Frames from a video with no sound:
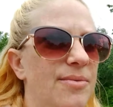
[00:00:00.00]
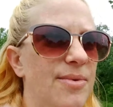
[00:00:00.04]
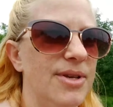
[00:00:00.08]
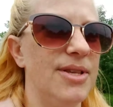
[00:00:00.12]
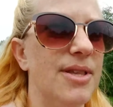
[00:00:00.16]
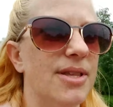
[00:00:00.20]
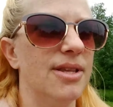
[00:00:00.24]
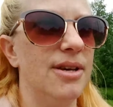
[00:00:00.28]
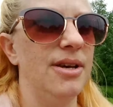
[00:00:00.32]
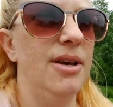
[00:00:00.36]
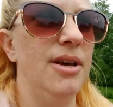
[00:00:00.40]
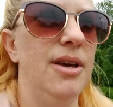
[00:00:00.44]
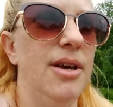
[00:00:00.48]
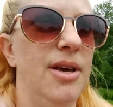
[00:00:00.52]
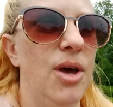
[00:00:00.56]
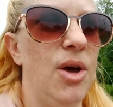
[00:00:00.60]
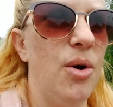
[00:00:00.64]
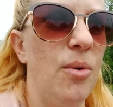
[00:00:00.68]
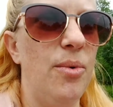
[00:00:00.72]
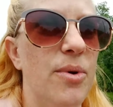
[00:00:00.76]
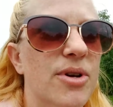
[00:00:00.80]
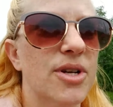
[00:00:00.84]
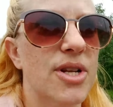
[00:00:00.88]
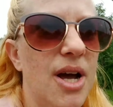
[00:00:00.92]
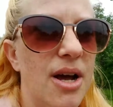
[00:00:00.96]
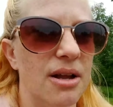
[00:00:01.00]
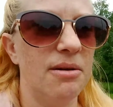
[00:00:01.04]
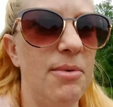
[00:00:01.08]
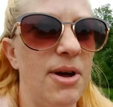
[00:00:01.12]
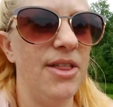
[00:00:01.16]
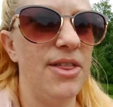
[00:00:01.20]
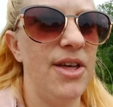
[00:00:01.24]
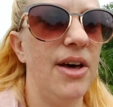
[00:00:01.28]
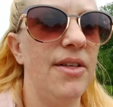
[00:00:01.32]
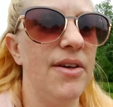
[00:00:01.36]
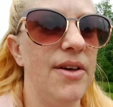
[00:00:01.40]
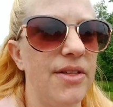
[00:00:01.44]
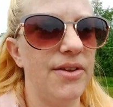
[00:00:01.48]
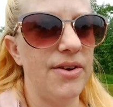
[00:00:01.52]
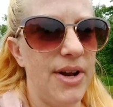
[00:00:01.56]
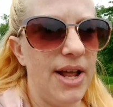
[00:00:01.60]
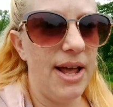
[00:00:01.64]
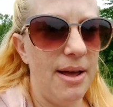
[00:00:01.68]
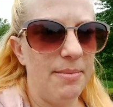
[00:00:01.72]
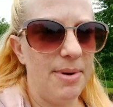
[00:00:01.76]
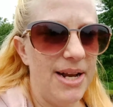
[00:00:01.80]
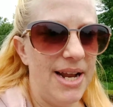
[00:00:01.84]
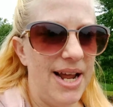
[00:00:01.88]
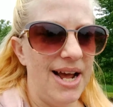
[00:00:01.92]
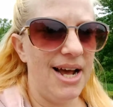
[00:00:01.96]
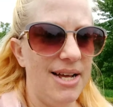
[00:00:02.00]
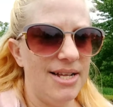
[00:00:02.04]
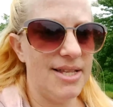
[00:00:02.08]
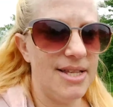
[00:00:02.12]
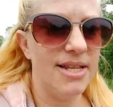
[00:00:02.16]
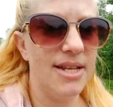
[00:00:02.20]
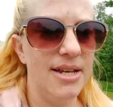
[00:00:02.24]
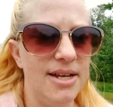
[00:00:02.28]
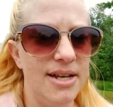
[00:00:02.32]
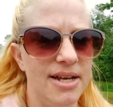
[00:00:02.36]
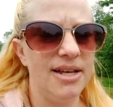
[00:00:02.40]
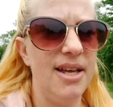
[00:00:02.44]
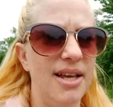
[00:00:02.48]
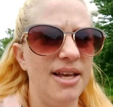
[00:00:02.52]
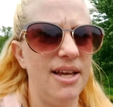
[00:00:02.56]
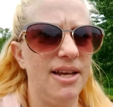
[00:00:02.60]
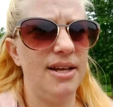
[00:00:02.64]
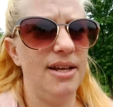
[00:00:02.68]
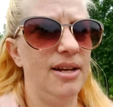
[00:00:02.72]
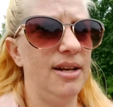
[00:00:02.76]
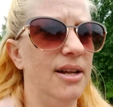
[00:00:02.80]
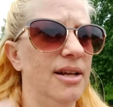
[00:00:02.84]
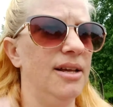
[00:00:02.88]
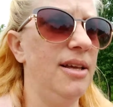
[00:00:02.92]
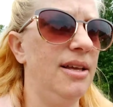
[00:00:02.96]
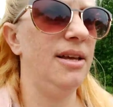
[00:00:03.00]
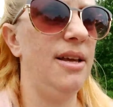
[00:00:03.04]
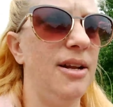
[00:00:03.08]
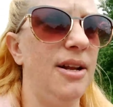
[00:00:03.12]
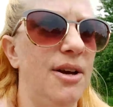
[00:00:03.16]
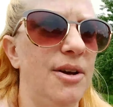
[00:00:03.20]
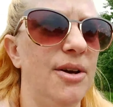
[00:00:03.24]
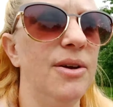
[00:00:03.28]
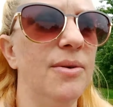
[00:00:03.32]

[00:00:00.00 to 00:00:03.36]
because it was, we were talking about that the other day at my dad's, and,